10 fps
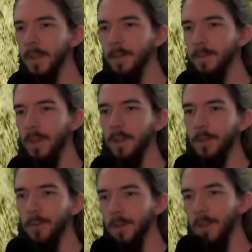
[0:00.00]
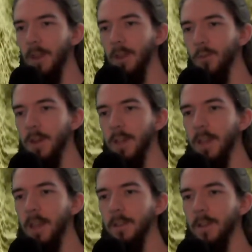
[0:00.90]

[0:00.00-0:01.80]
But as you can see, he's walking, he's not